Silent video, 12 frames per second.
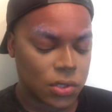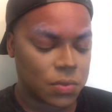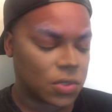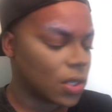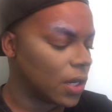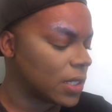
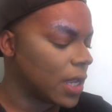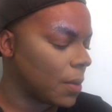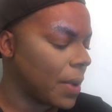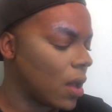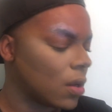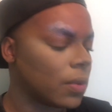So I'm just going to take
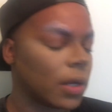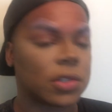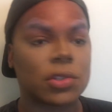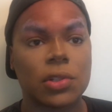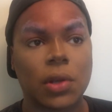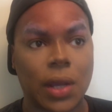a powder
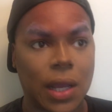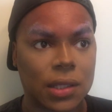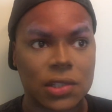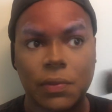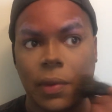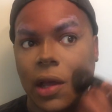brush. I
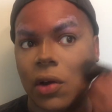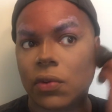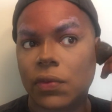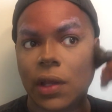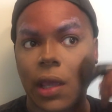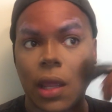got this from
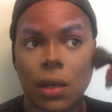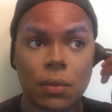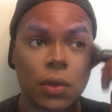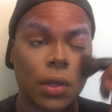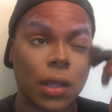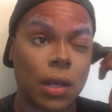e.l.f.
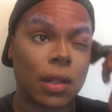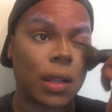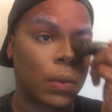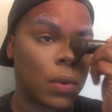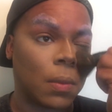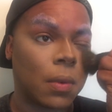Again, you can get it
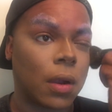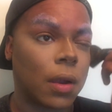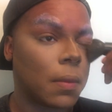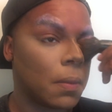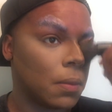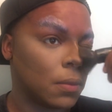like
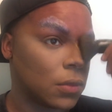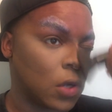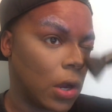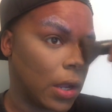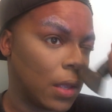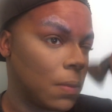Walmart,
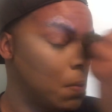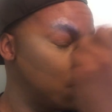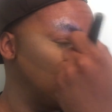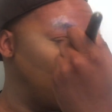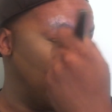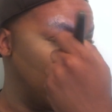Target,
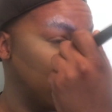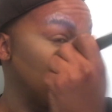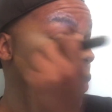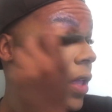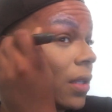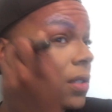
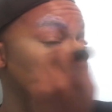wherever they